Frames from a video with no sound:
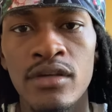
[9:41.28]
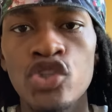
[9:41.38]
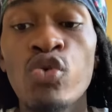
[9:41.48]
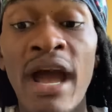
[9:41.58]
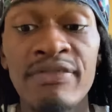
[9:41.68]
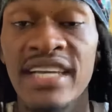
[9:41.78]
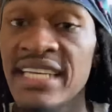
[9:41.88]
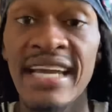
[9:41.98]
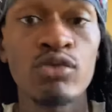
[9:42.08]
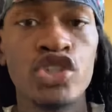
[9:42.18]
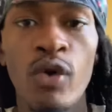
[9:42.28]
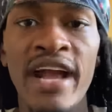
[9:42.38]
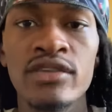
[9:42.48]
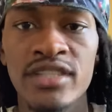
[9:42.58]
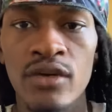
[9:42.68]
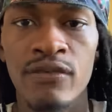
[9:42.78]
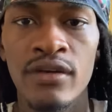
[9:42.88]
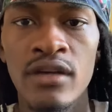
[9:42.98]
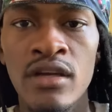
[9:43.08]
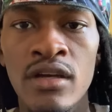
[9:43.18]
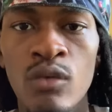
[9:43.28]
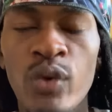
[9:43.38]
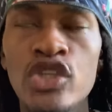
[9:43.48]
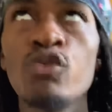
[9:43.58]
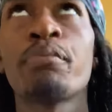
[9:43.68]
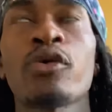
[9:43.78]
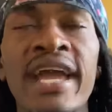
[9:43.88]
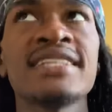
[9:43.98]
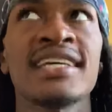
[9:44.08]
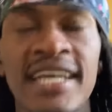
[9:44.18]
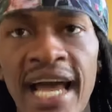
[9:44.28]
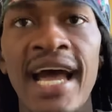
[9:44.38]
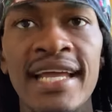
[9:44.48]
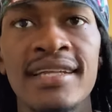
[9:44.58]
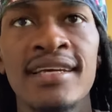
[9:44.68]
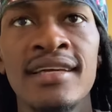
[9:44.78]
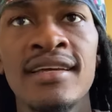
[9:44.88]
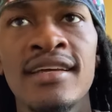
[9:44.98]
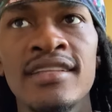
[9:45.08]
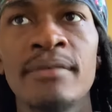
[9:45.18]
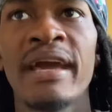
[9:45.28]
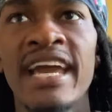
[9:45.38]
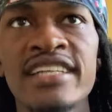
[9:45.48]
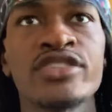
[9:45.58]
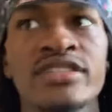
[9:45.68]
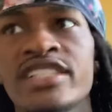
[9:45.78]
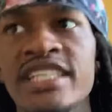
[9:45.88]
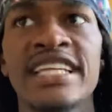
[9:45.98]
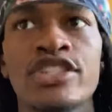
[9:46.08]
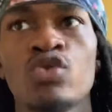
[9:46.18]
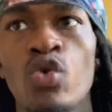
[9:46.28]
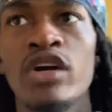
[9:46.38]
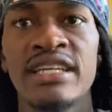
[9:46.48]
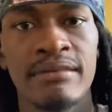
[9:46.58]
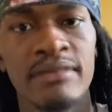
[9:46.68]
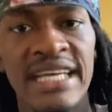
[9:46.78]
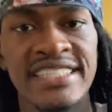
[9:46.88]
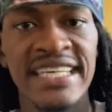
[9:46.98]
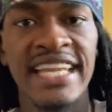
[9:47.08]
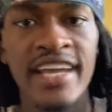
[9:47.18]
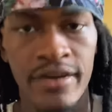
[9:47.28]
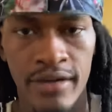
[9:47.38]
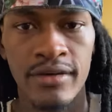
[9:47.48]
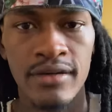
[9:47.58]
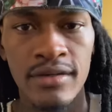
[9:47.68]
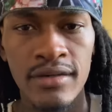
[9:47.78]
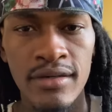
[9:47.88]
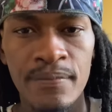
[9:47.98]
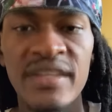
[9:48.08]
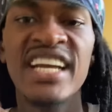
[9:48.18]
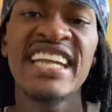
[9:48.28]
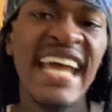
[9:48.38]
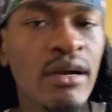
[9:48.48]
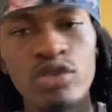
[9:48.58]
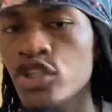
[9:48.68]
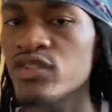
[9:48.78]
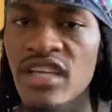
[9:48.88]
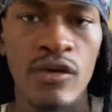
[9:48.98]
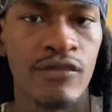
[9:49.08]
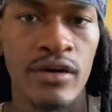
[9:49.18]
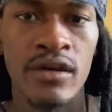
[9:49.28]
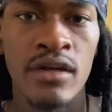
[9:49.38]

You have to connect with your higher self. When you pray to God, the answers and shit that you want, it's in here. Connect with yourself.